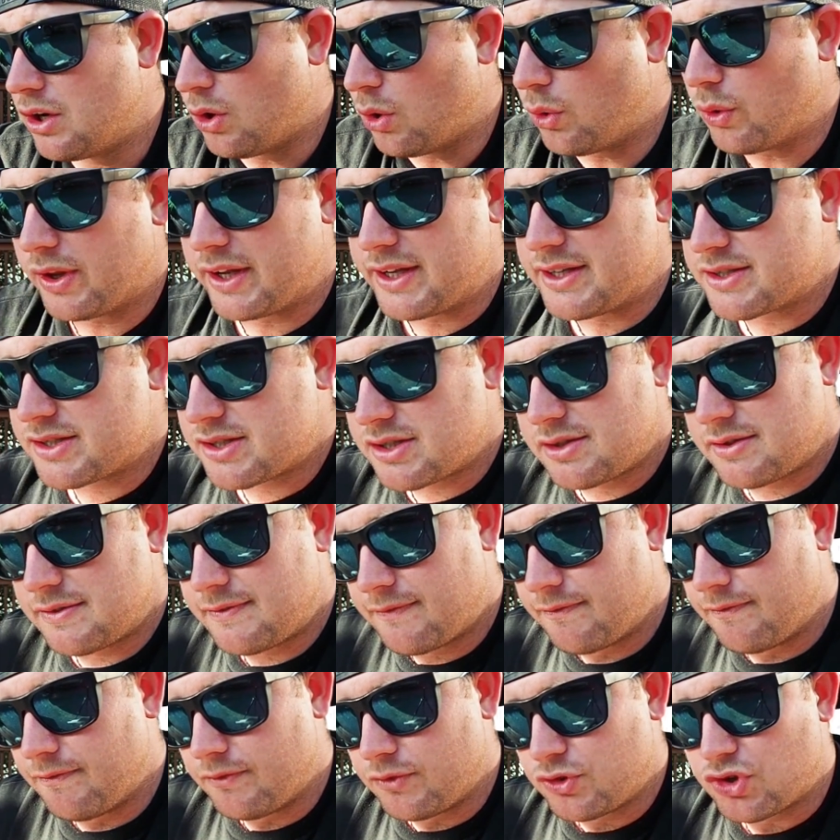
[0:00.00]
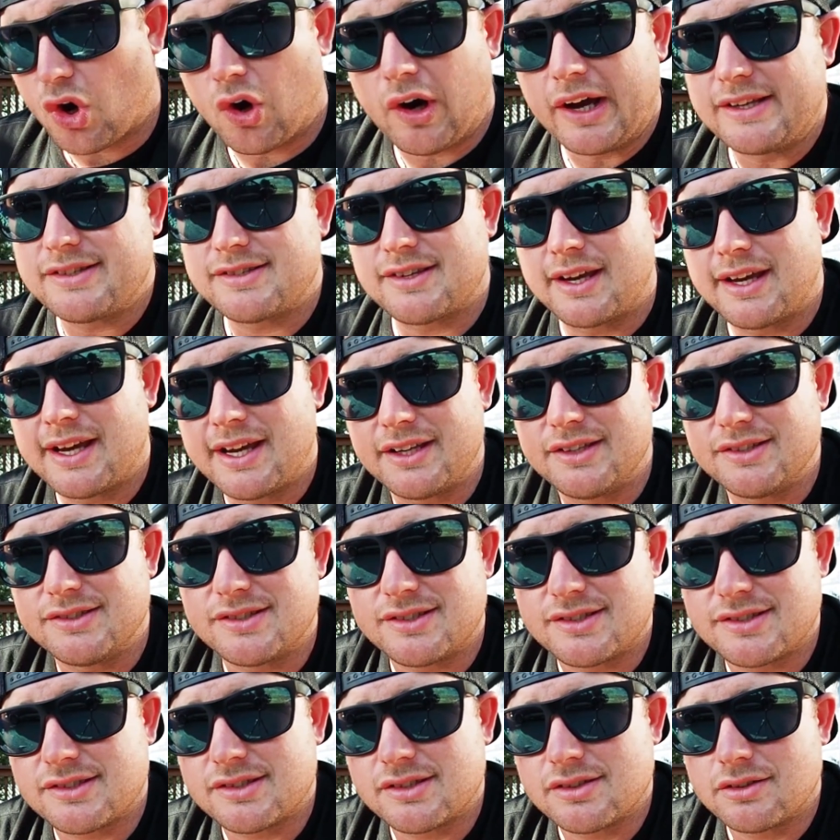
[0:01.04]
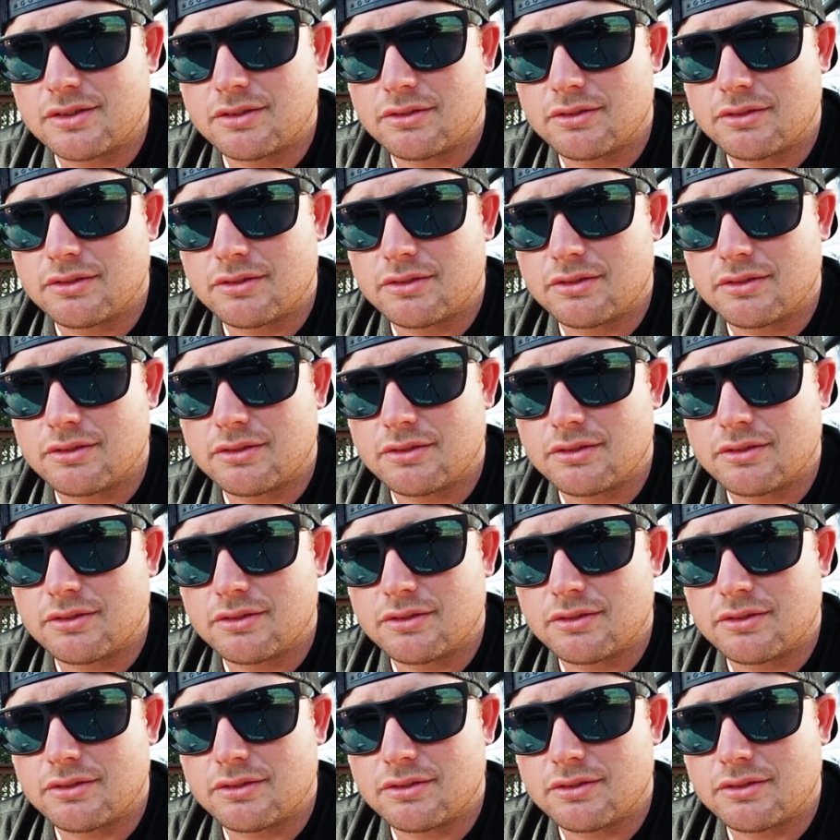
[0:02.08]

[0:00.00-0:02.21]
All these ties are his